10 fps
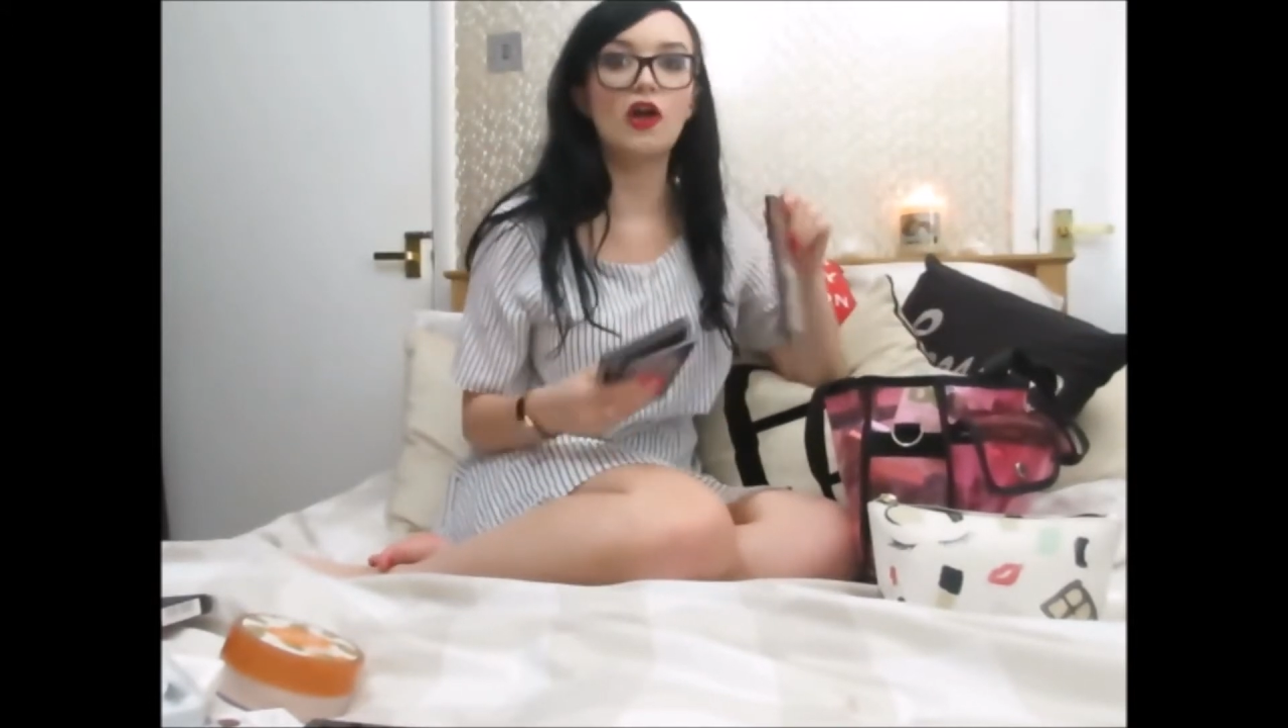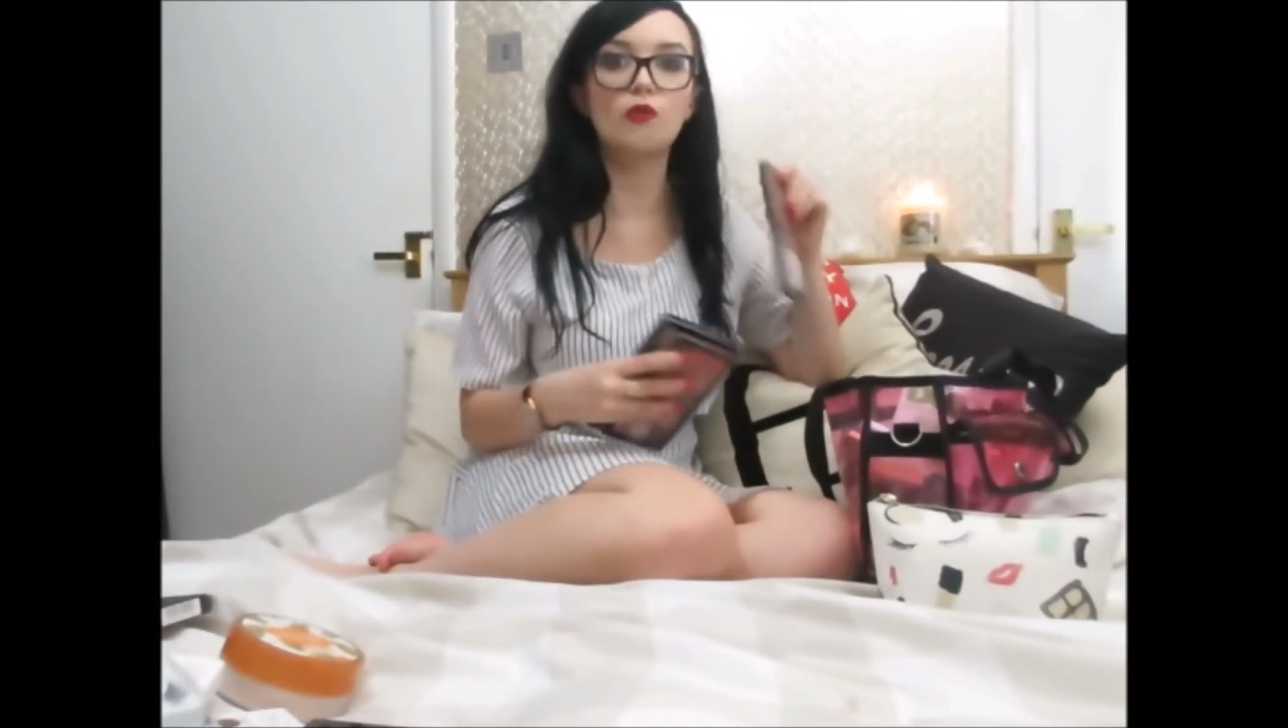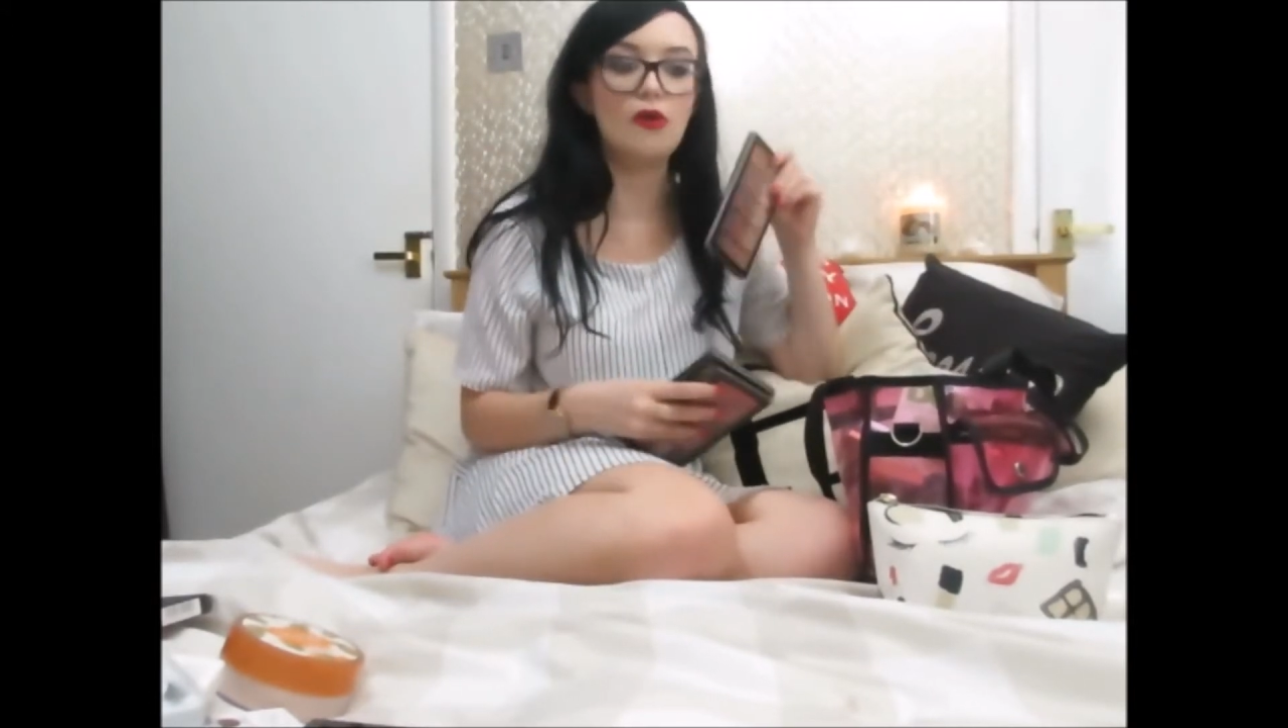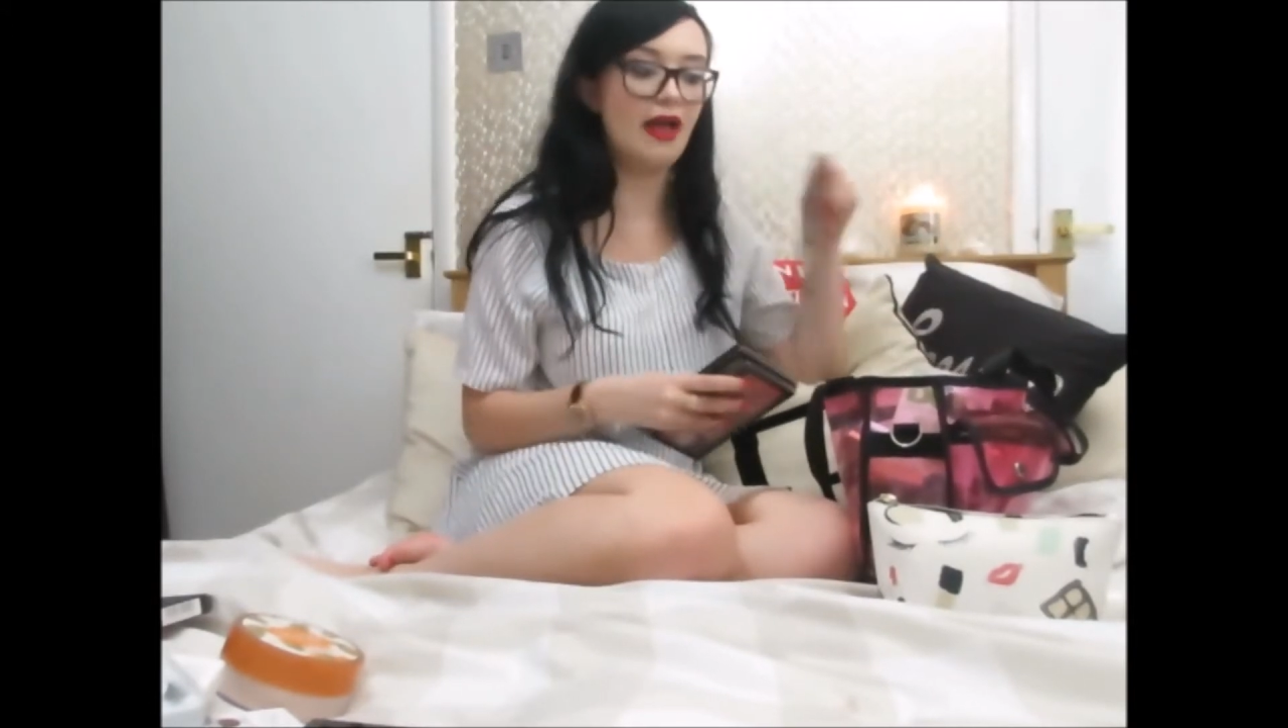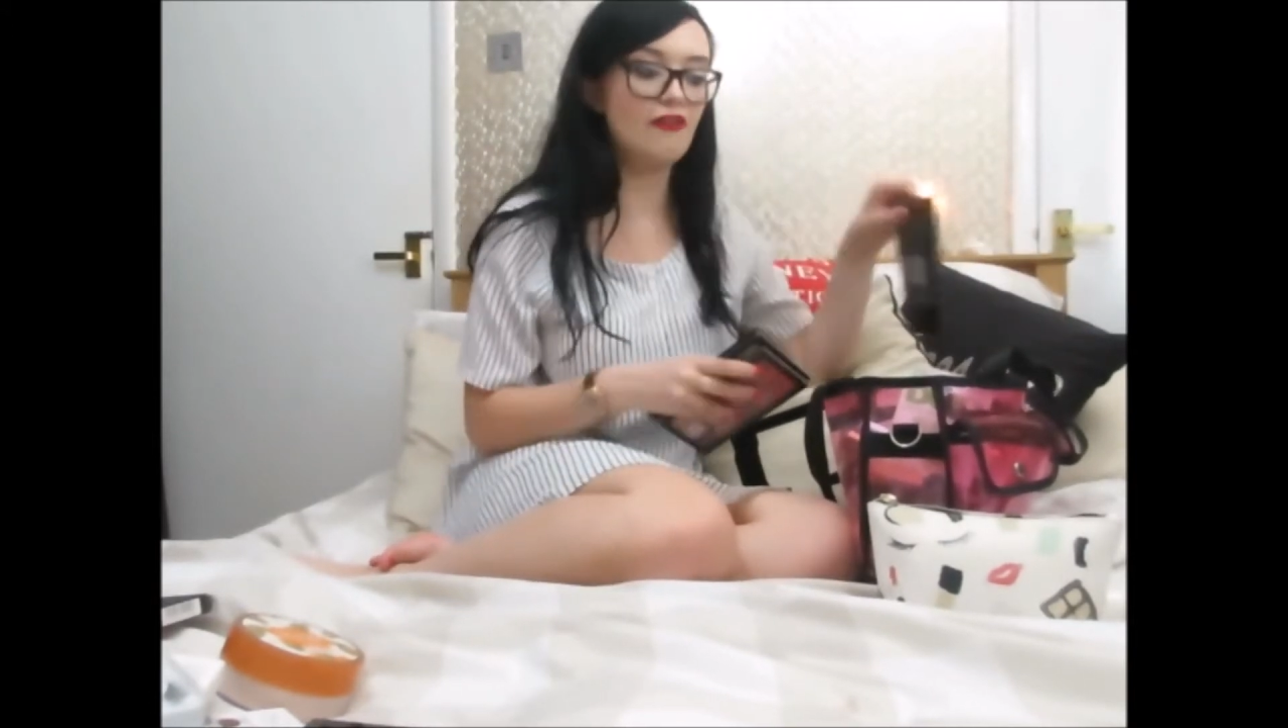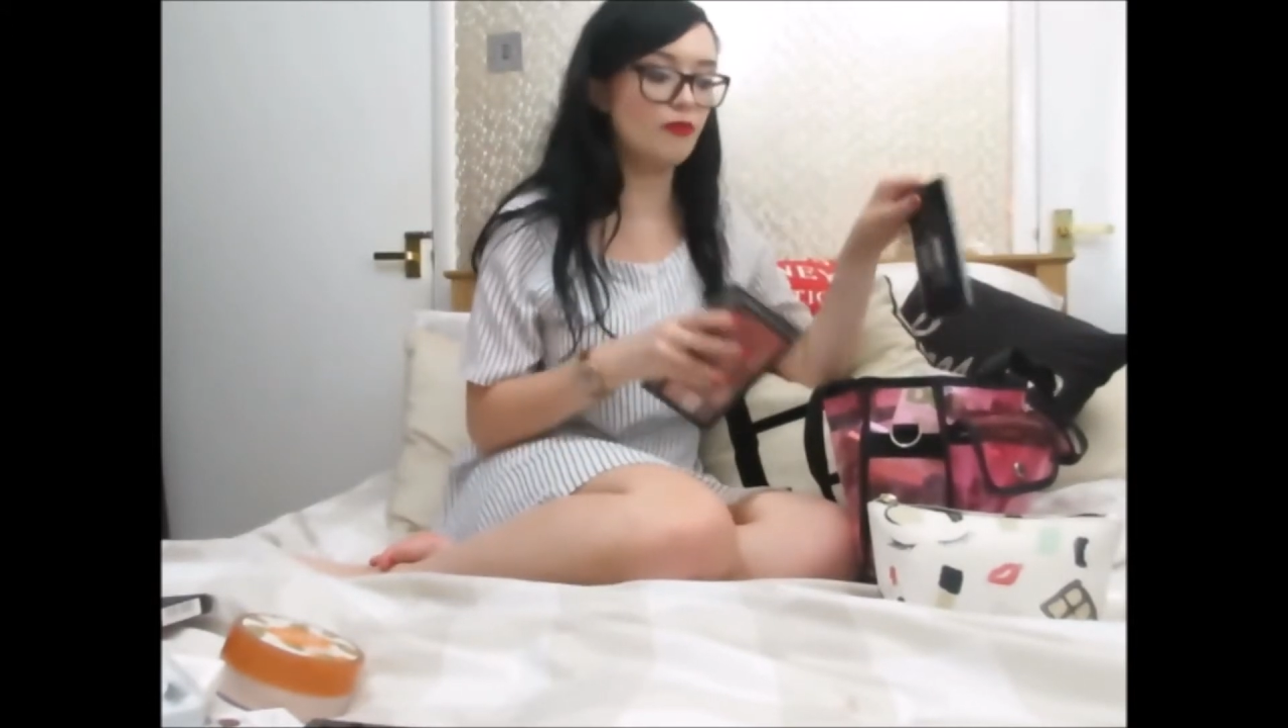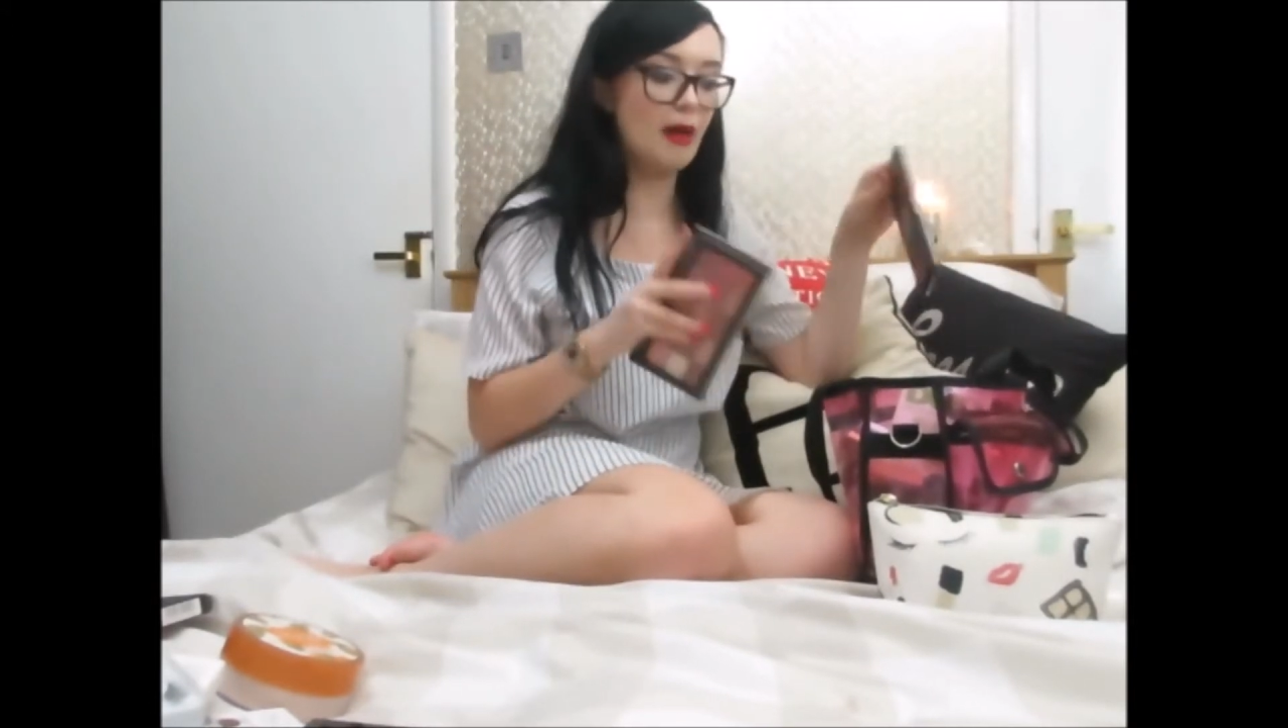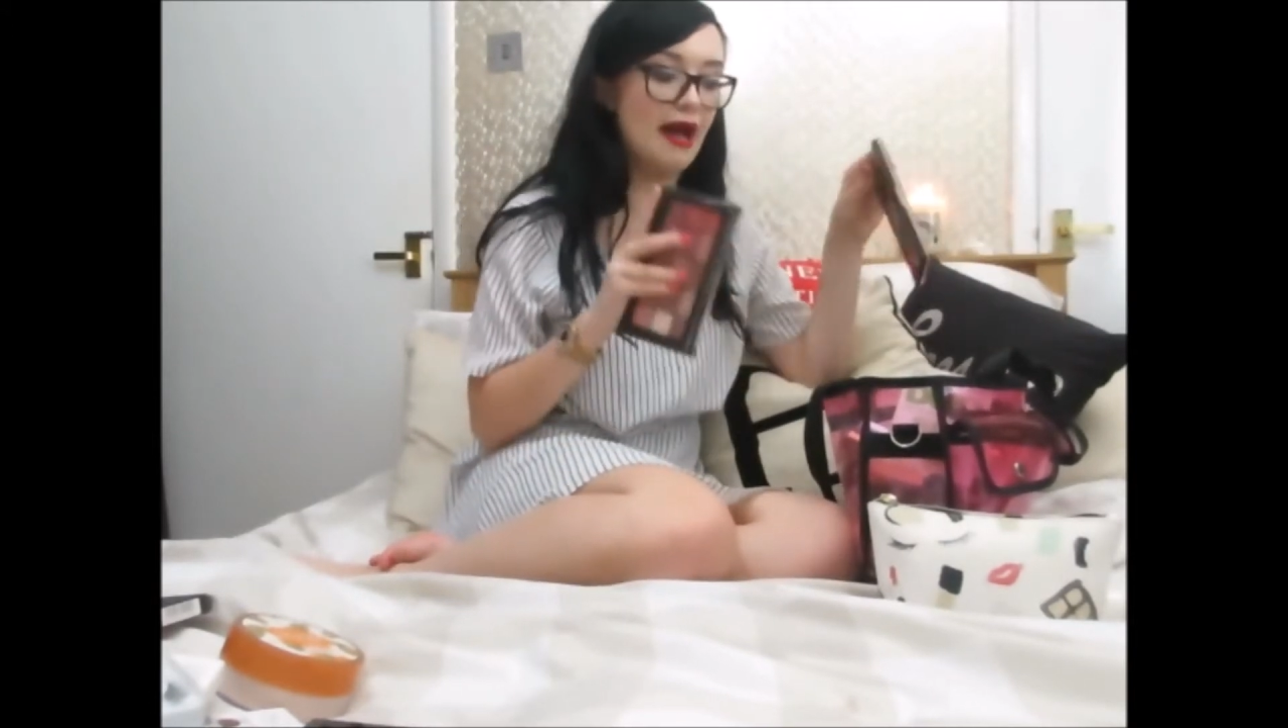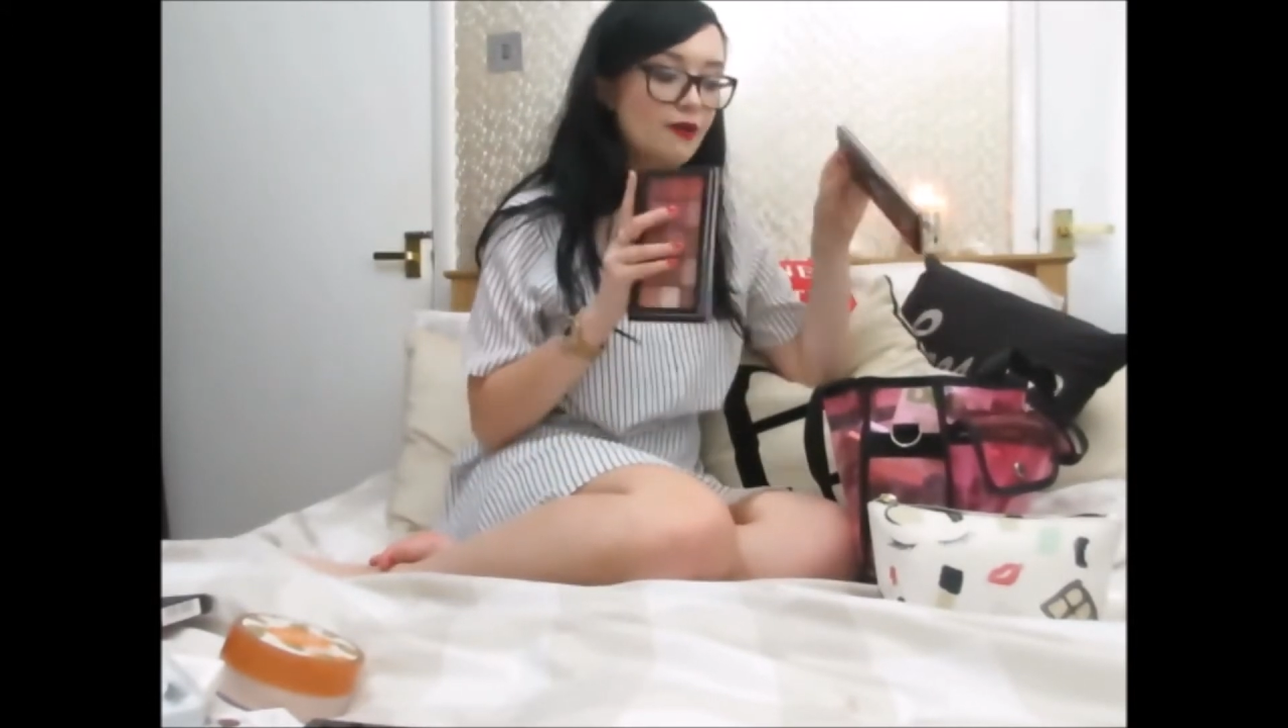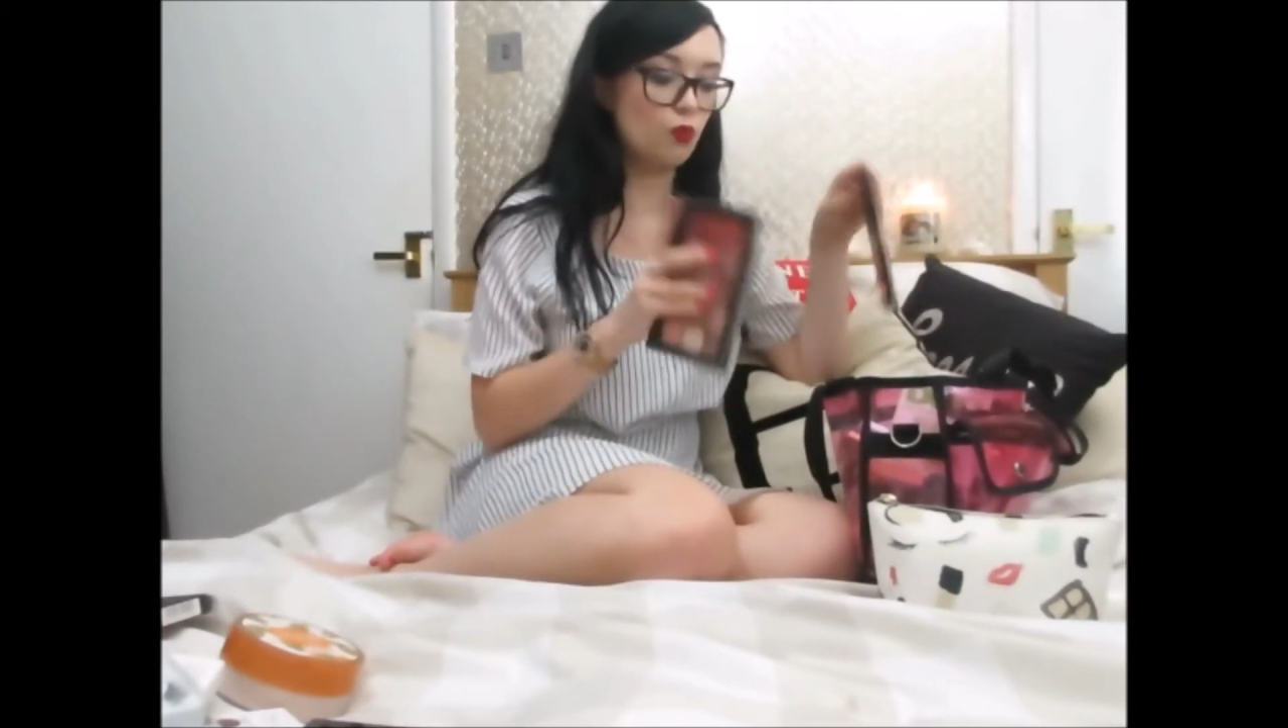I won't ever pack